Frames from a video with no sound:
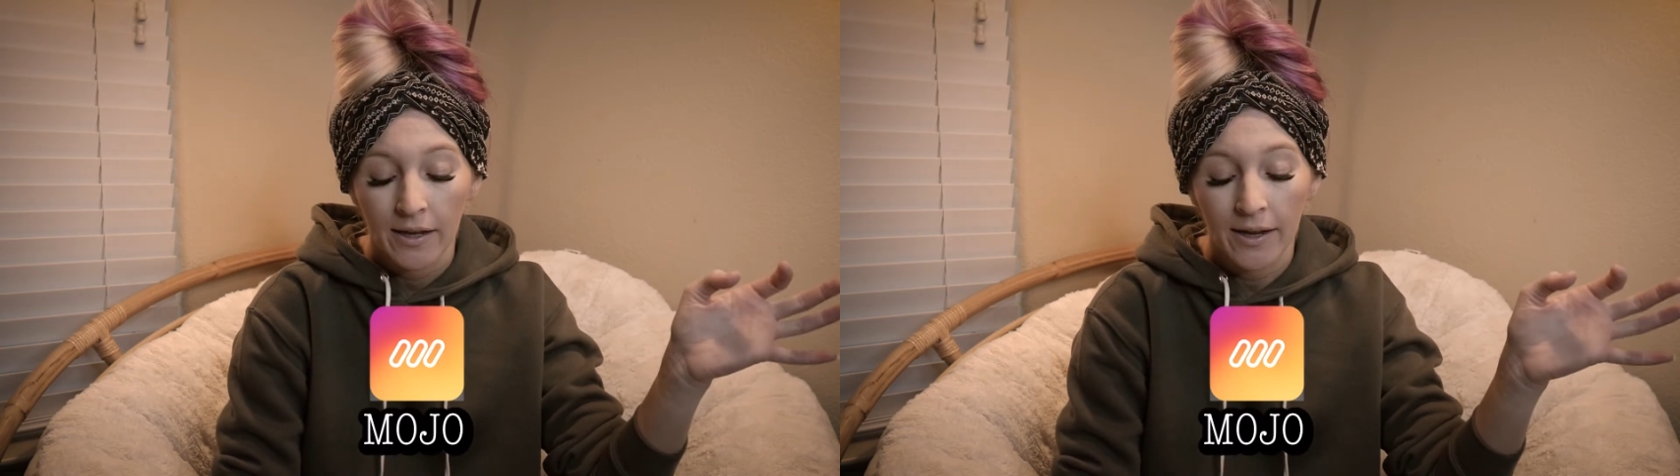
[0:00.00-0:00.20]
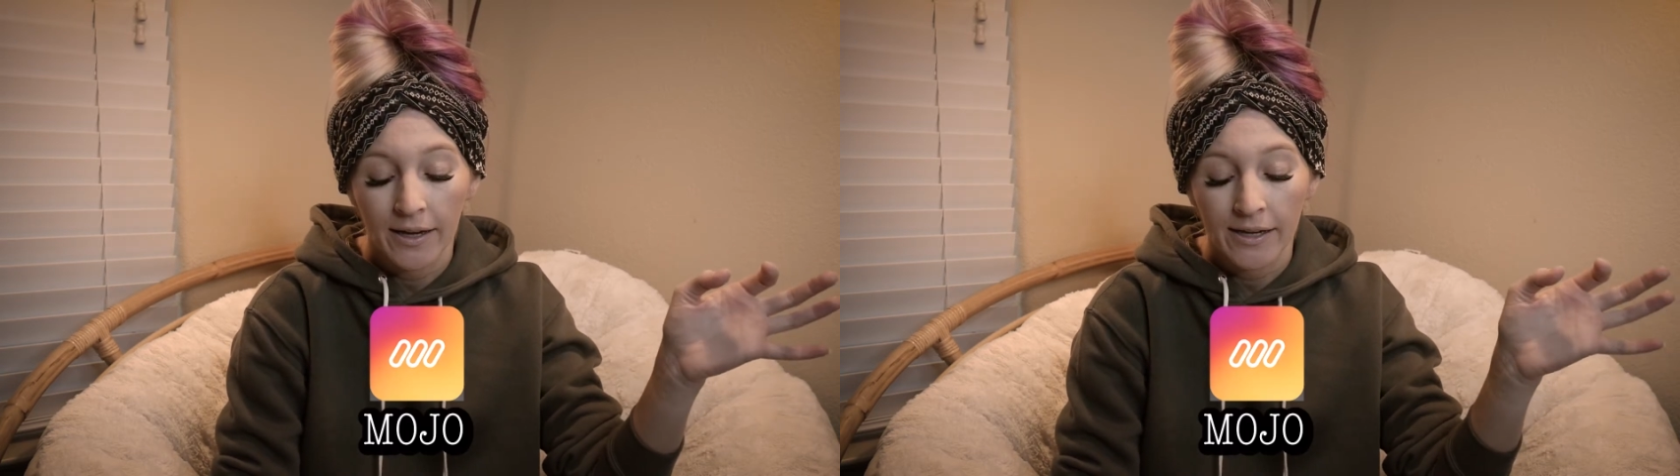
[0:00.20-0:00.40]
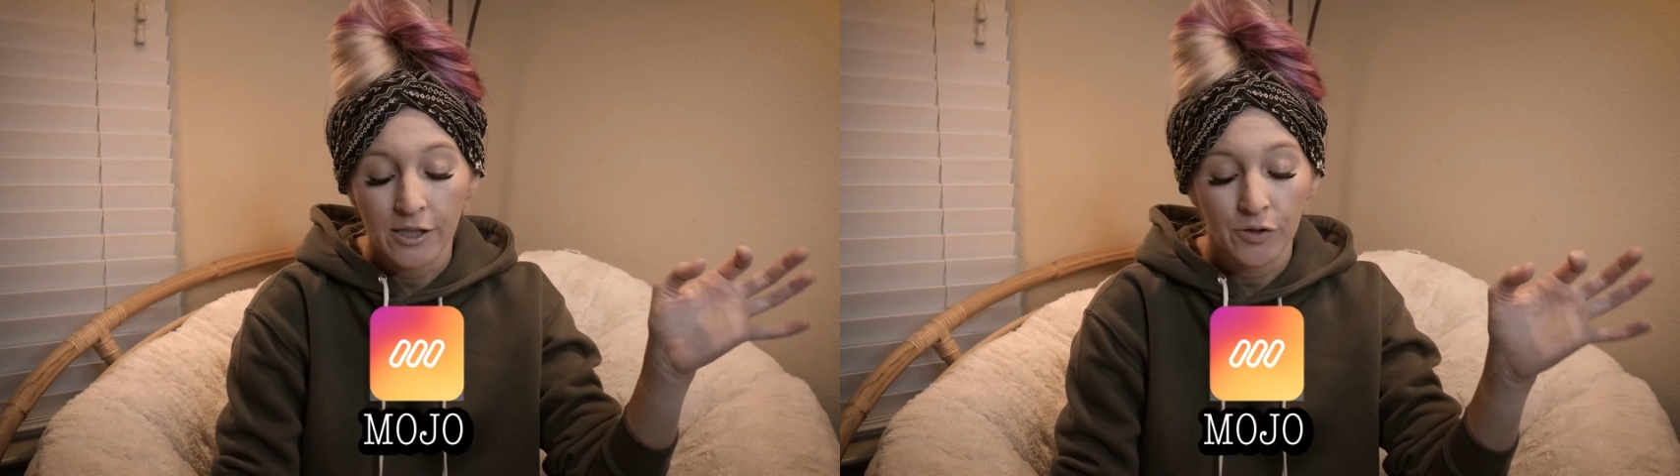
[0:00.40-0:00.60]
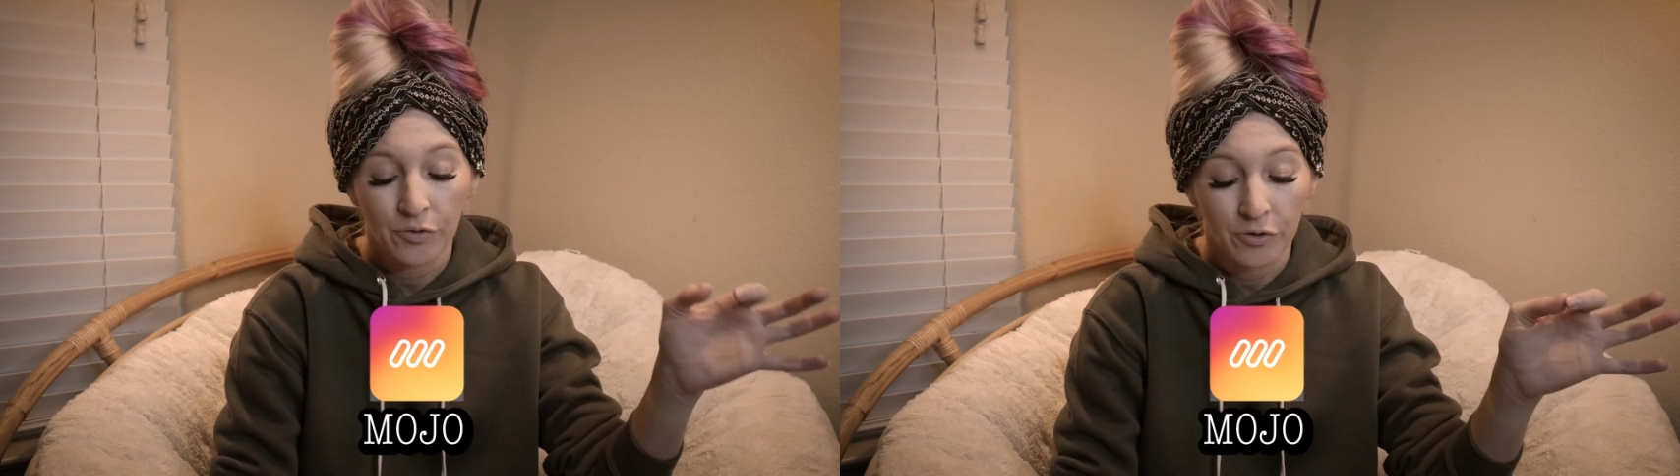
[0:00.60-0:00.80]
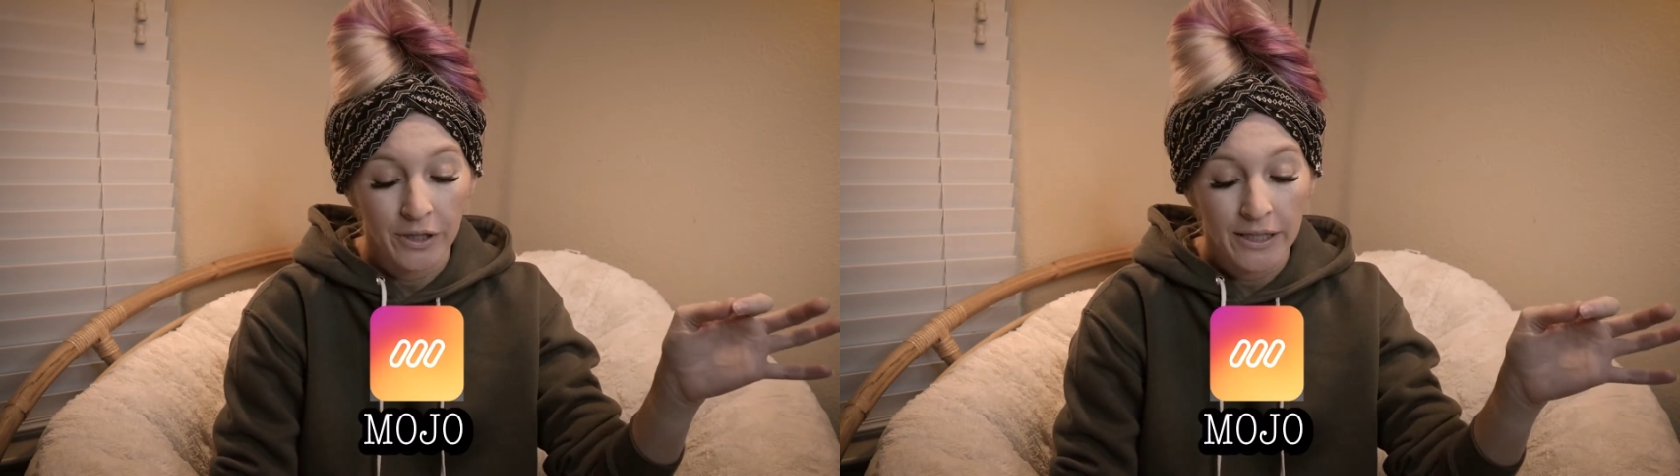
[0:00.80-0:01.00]
It is
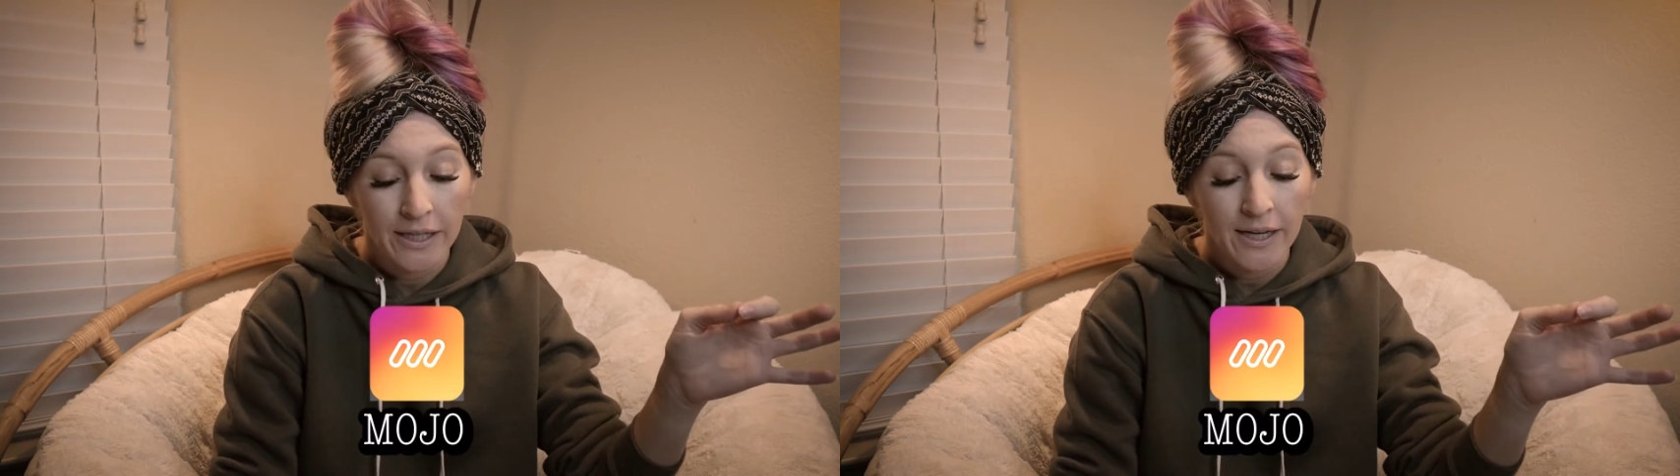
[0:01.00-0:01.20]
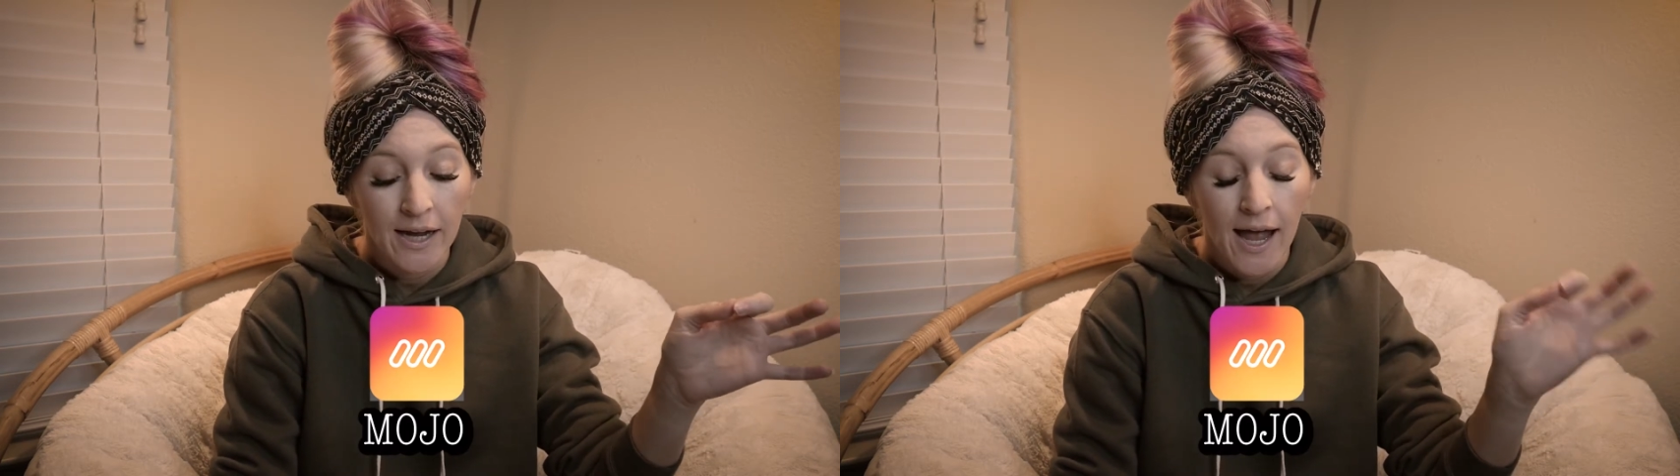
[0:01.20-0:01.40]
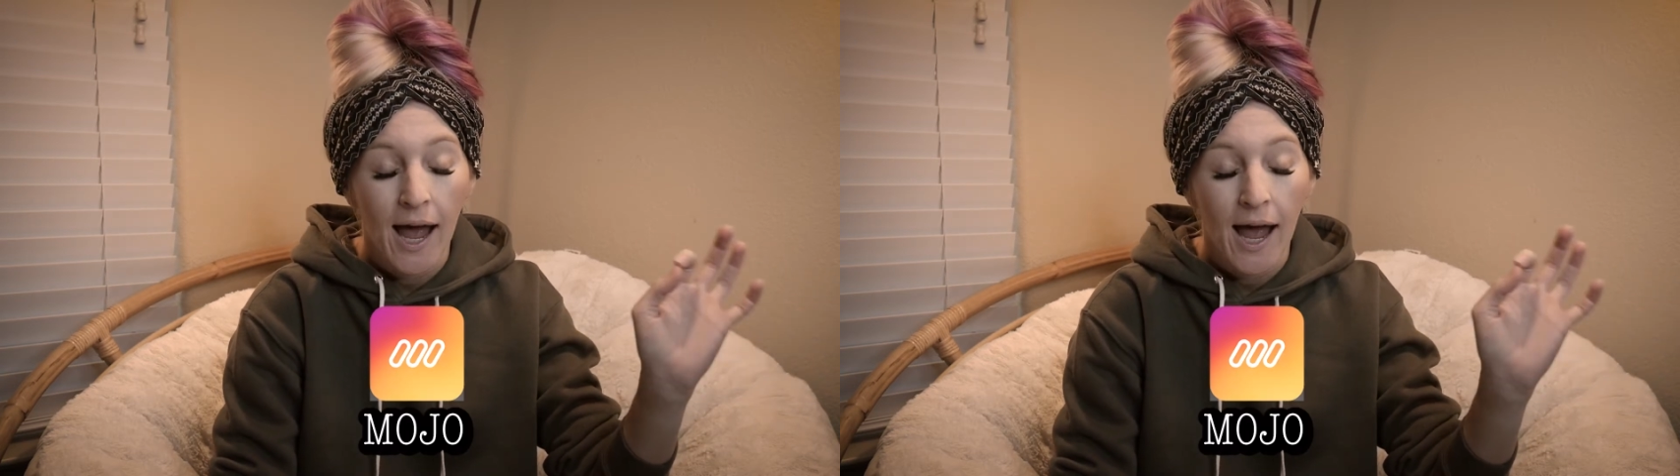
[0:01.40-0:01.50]
free.